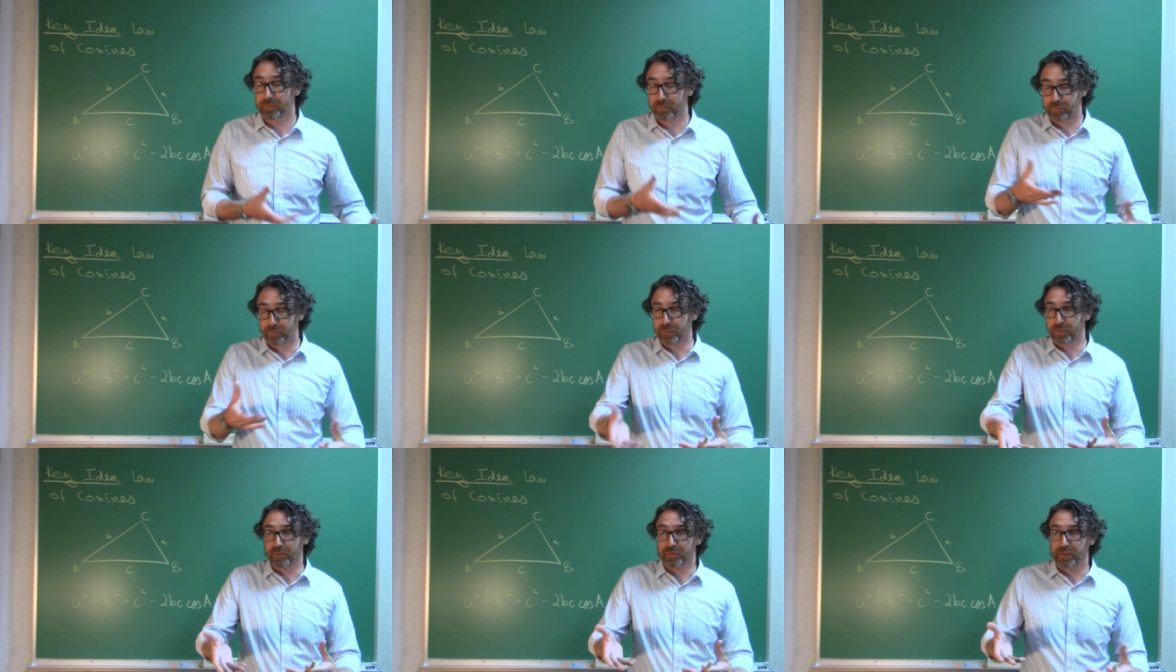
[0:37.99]

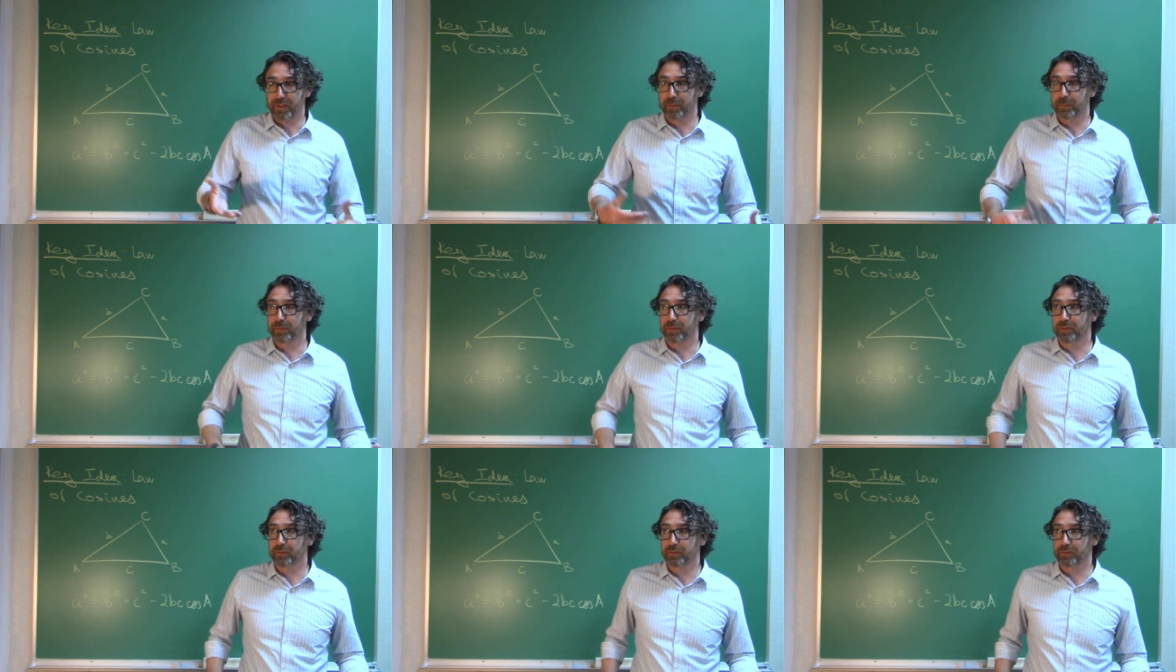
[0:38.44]
For
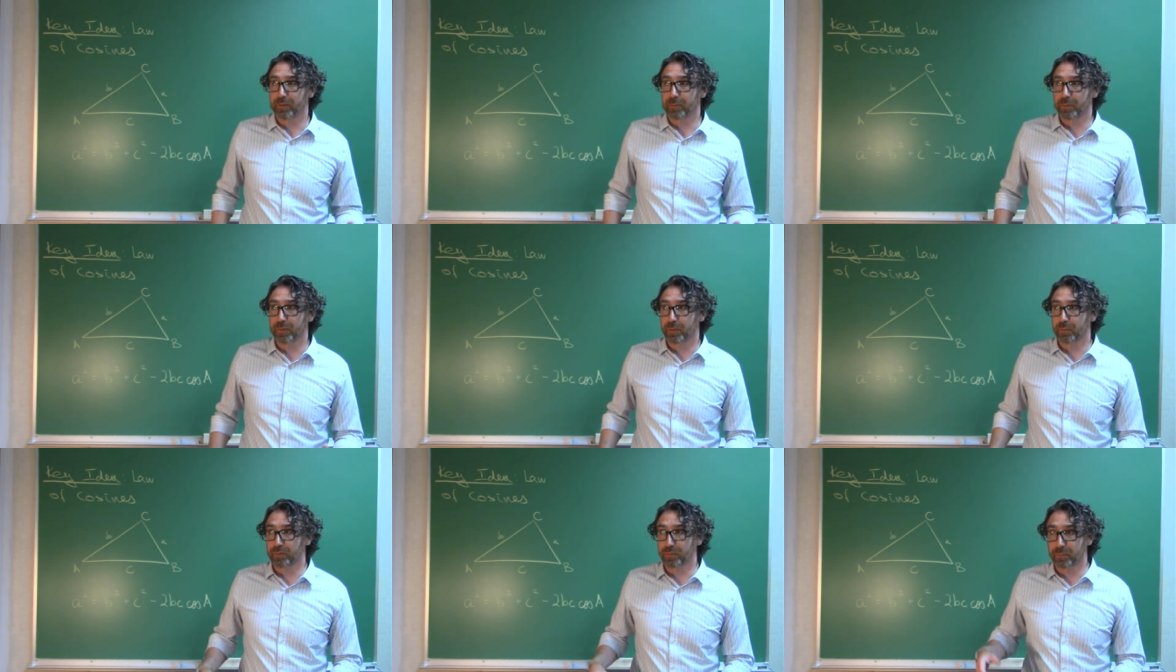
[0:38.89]
example, in some
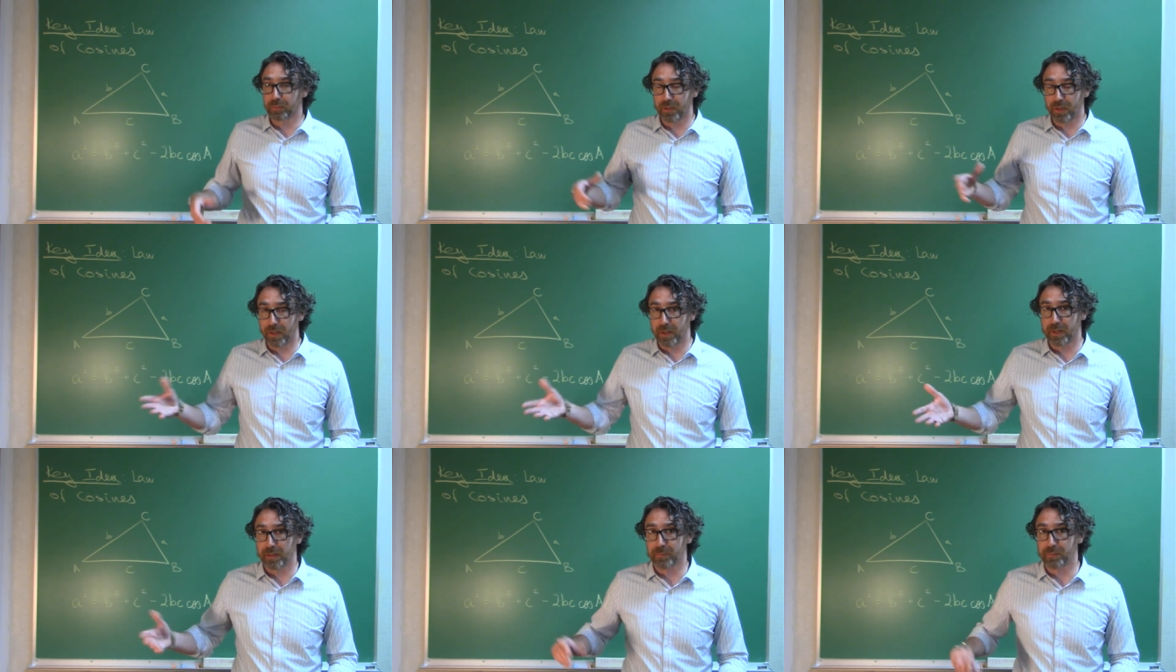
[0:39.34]
of those
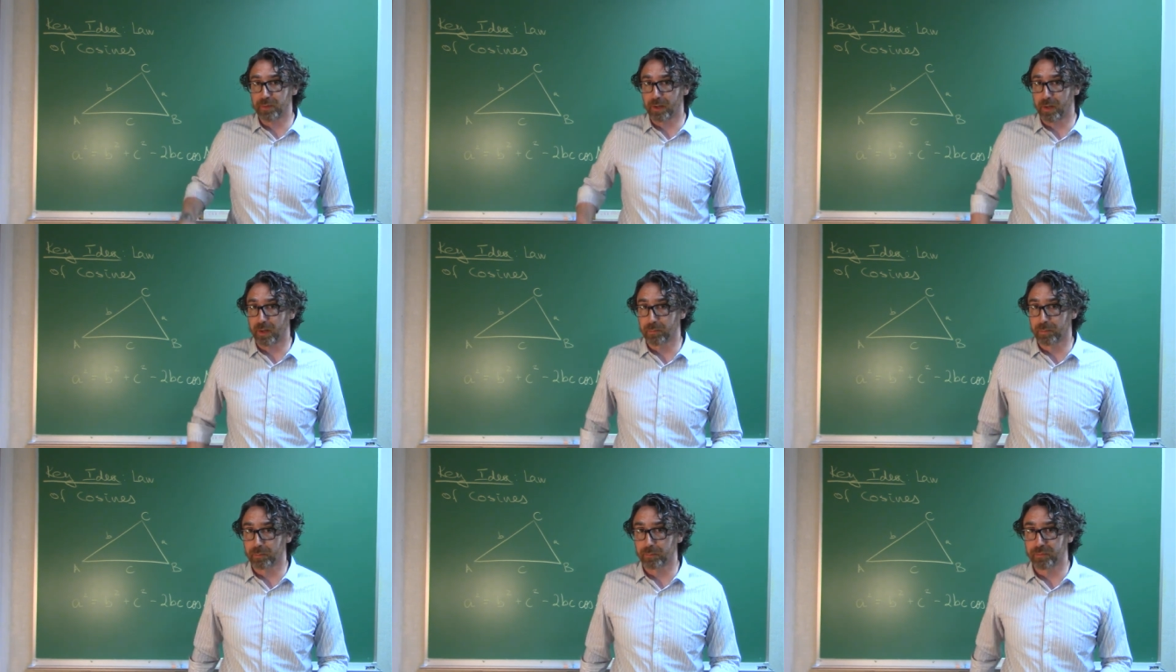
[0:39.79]
applied
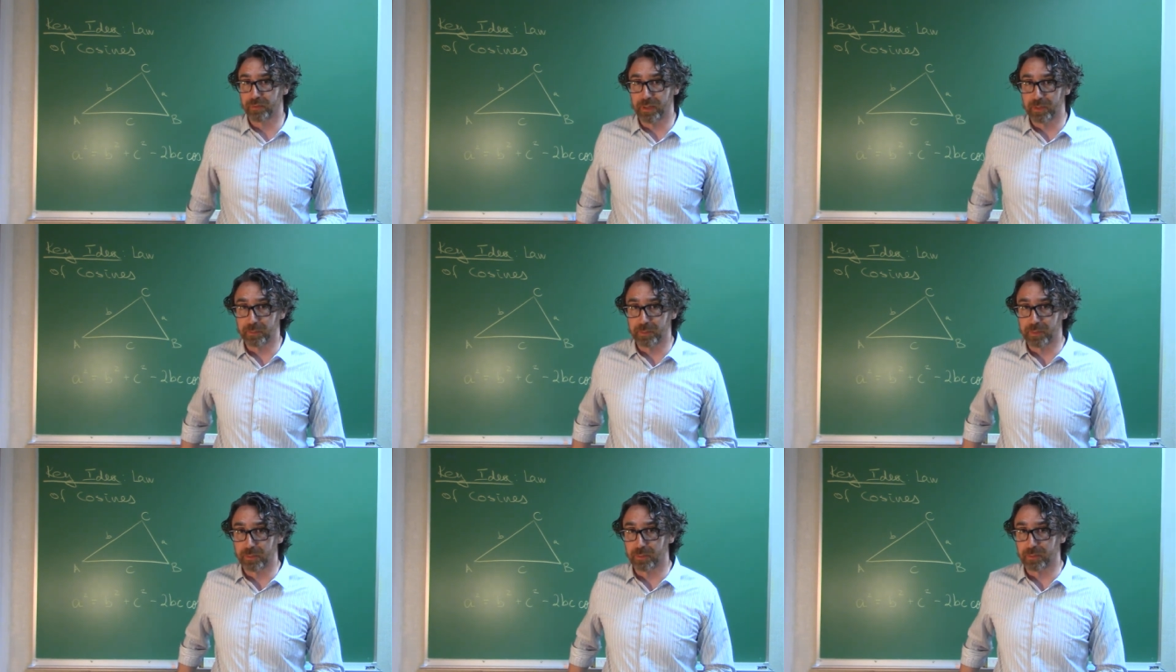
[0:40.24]
problems
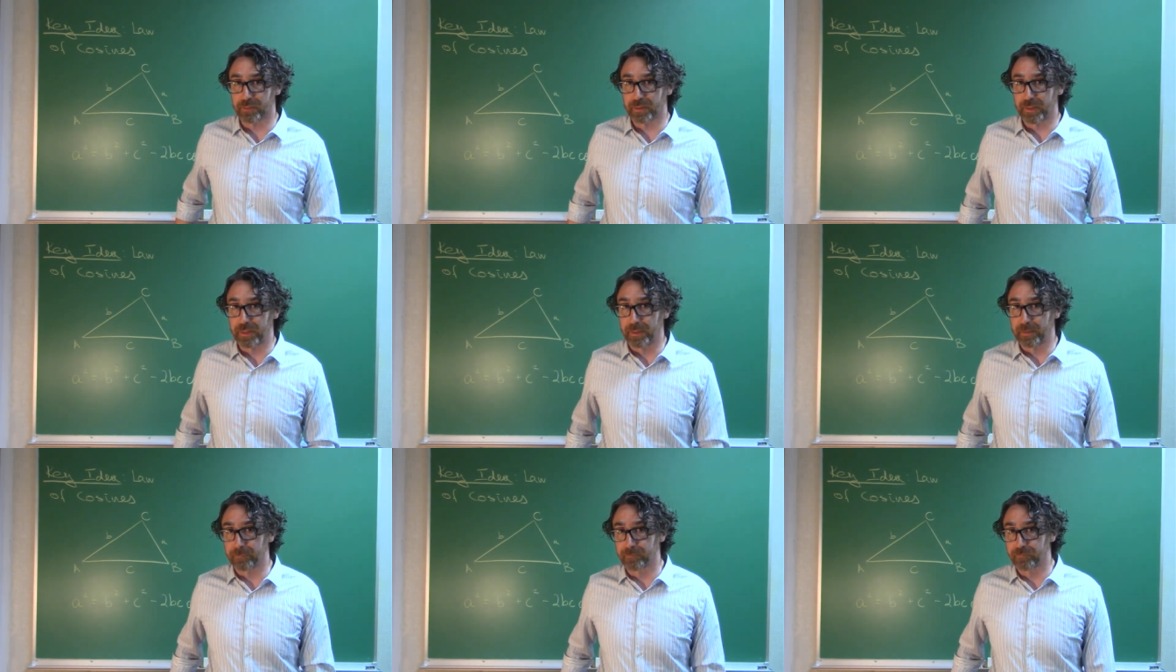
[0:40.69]
that we looked
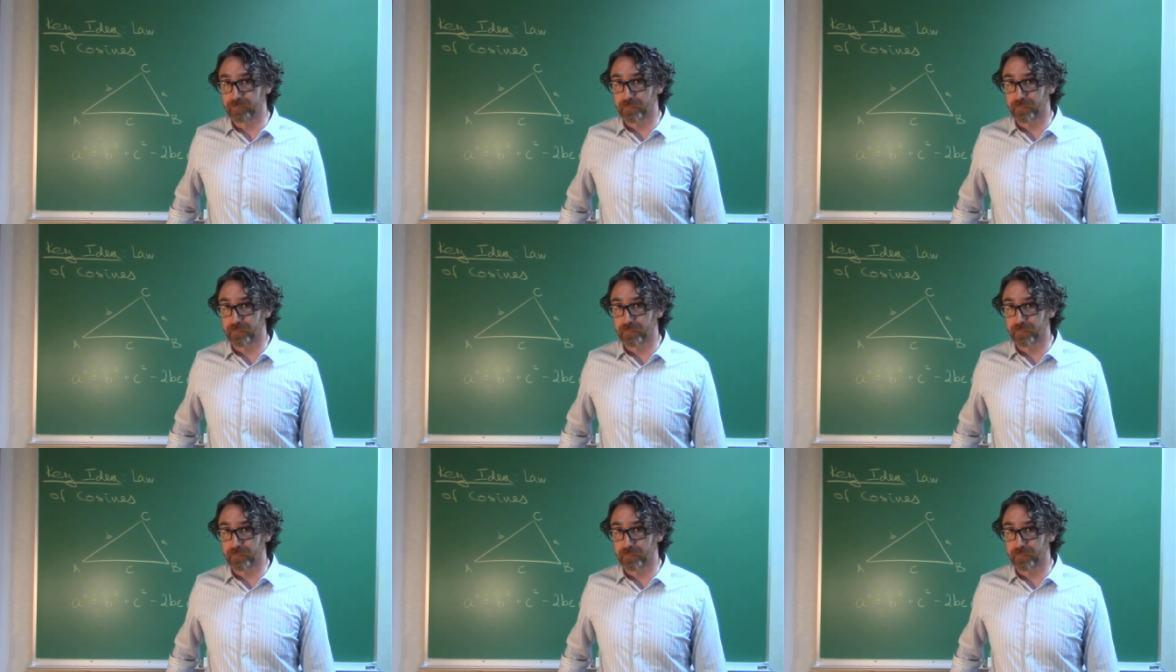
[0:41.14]
at.